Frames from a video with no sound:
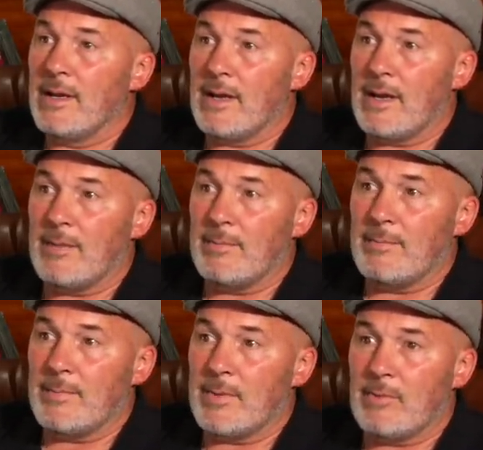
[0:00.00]

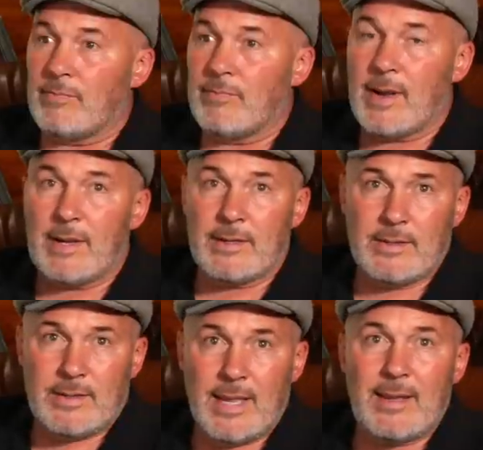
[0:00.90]
You'll find
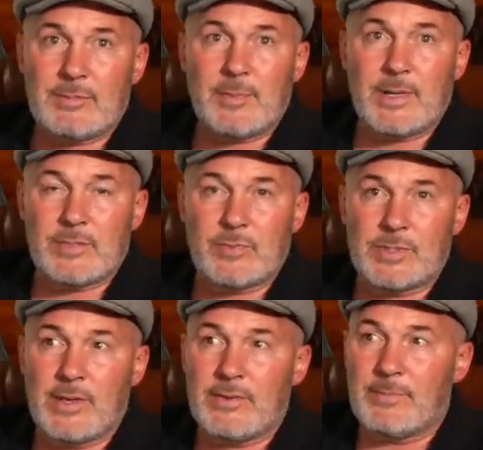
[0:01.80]
camp spots
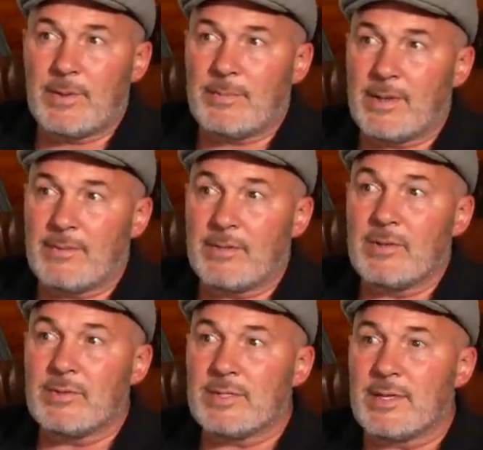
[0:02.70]
which other people have
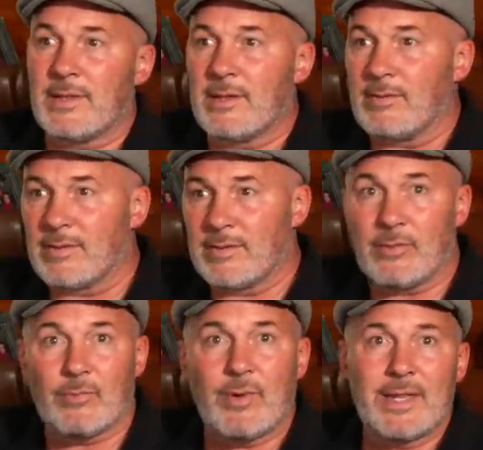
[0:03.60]
used, and
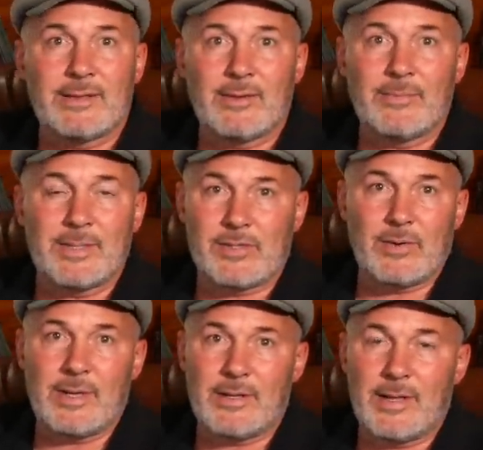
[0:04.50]
they'll rate them and
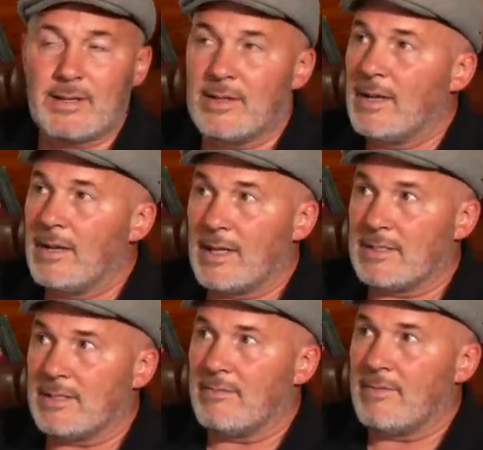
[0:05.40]
so on.
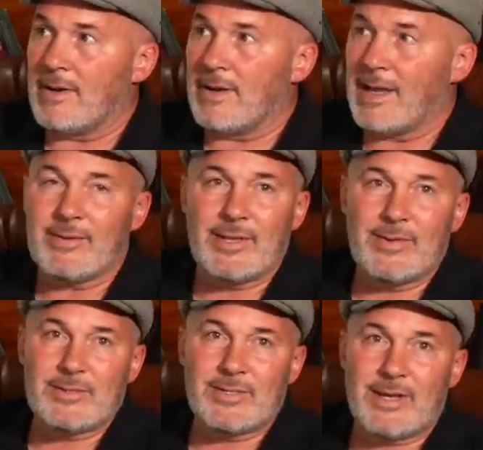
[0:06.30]
That's a very heavily
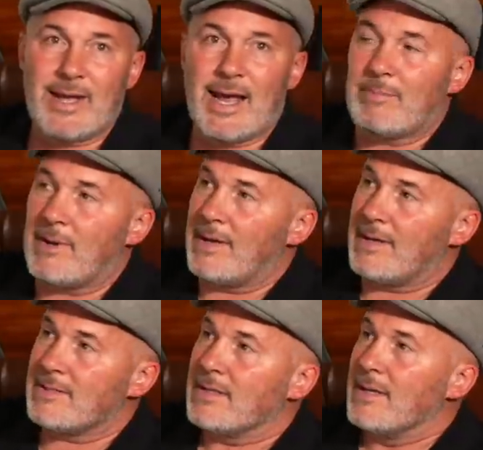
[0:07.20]
used app by
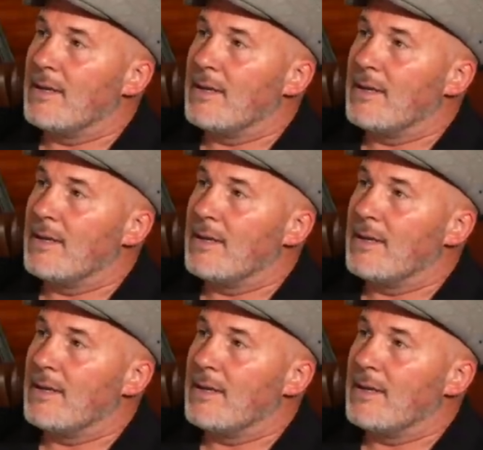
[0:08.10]
us.